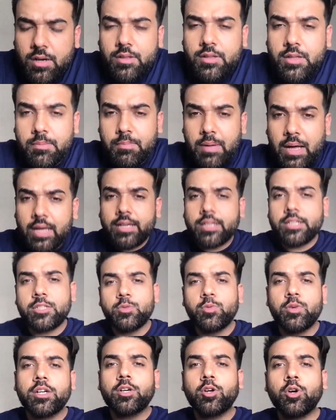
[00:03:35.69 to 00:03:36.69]
The markets
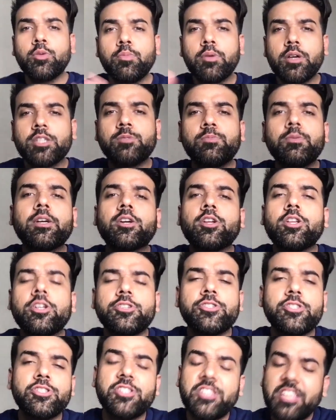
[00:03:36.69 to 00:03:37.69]
work on mere speculation,